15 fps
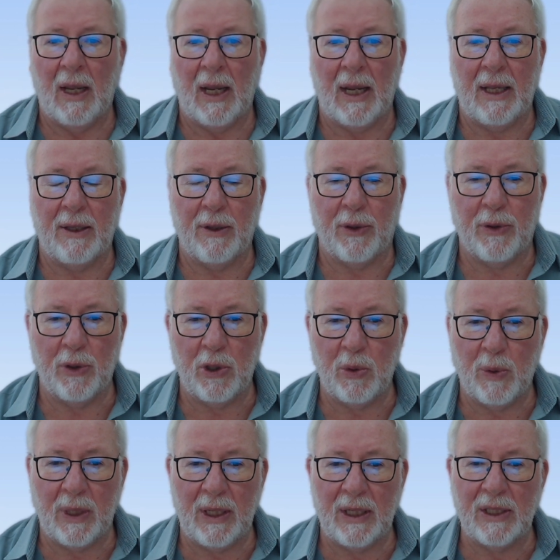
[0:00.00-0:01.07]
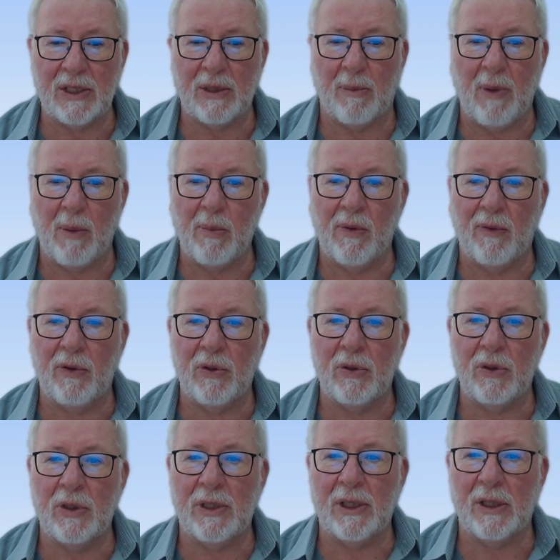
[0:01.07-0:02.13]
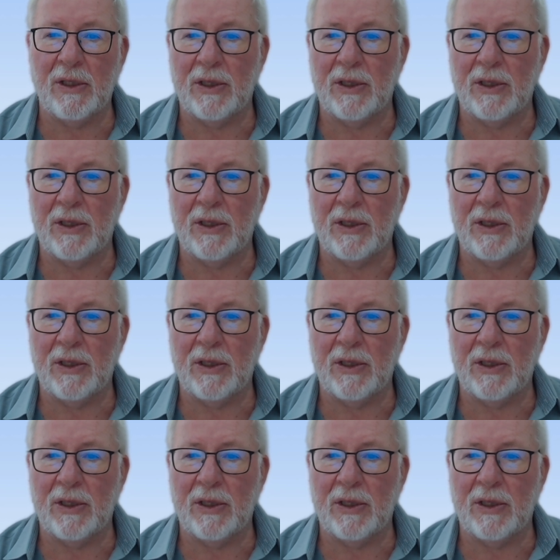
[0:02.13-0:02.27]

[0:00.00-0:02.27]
The third one is a member of a union tells